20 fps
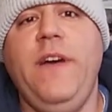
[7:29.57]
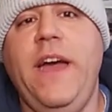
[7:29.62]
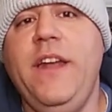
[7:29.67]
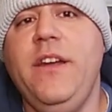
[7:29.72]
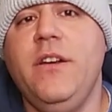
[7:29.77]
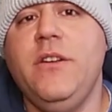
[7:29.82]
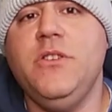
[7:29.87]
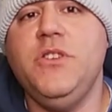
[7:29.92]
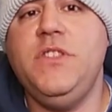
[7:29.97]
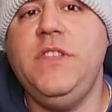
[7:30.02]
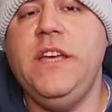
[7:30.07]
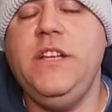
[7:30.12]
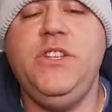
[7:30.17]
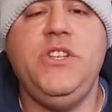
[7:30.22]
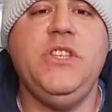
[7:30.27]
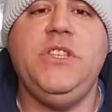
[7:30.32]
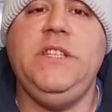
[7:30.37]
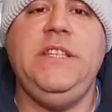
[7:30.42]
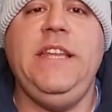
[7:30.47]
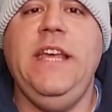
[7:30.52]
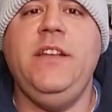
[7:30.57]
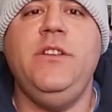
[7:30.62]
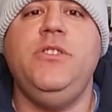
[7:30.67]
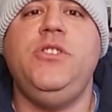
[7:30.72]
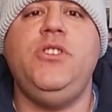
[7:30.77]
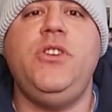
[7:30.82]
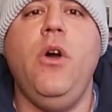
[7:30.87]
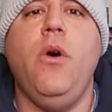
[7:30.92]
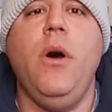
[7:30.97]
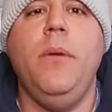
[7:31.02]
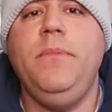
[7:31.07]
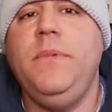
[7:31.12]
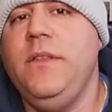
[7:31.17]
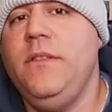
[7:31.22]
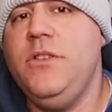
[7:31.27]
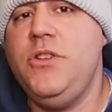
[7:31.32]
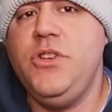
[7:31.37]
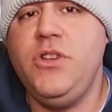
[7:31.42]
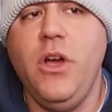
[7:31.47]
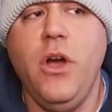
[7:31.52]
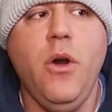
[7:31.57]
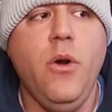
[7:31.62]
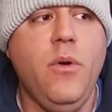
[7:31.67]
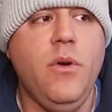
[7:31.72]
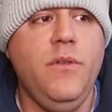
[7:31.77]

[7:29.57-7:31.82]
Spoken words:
vendors that just didn't show up to the show,